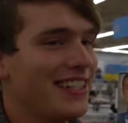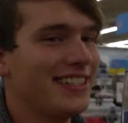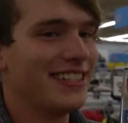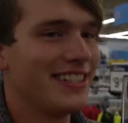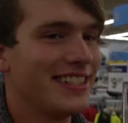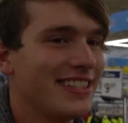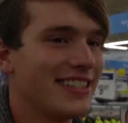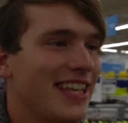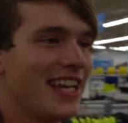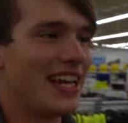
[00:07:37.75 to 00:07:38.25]

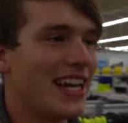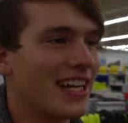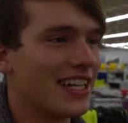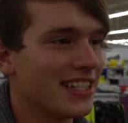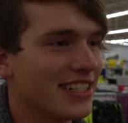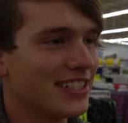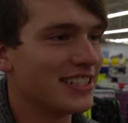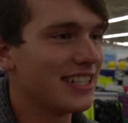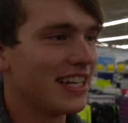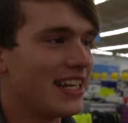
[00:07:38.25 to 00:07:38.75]
just saying I
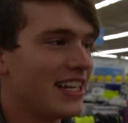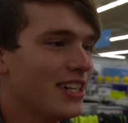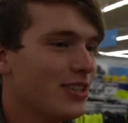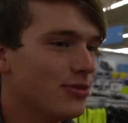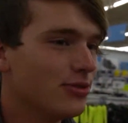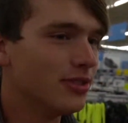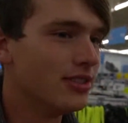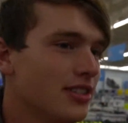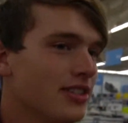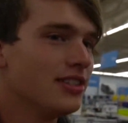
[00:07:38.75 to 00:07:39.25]
couldn't say
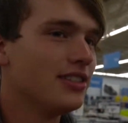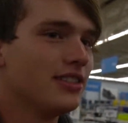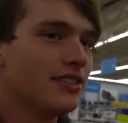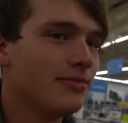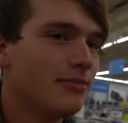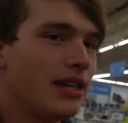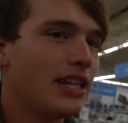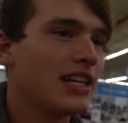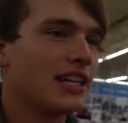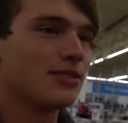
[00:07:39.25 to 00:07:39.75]
no.
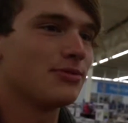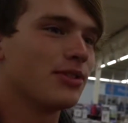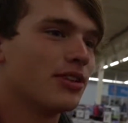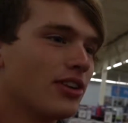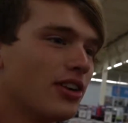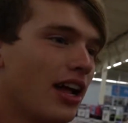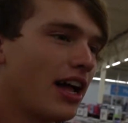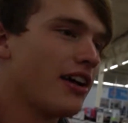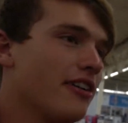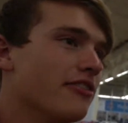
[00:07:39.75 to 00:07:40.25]
Mainly because we
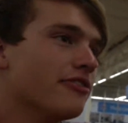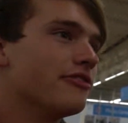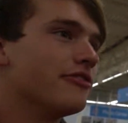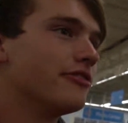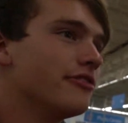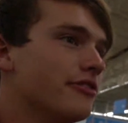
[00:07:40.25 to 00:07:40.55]
don't have